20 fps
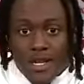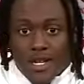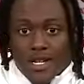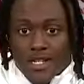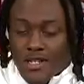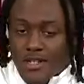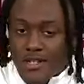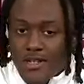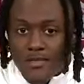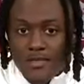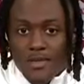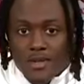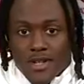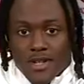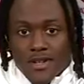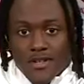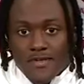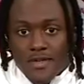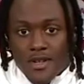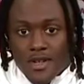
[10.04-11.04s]
I'm not sure,
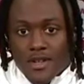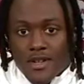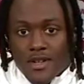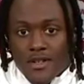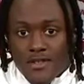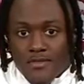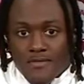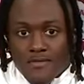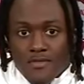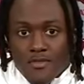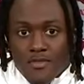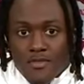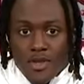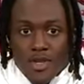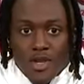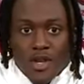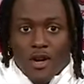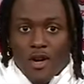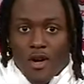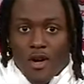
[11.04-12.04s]
but um,
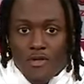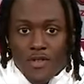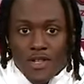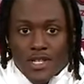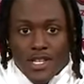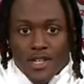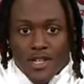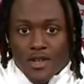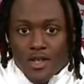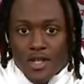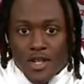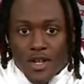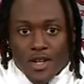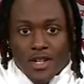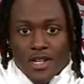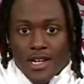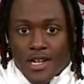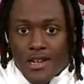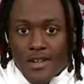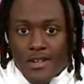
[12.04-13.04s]
when you go over 10 on
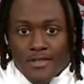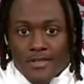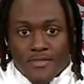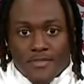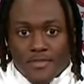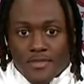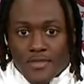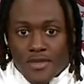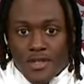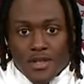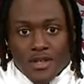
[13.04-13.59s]
third down,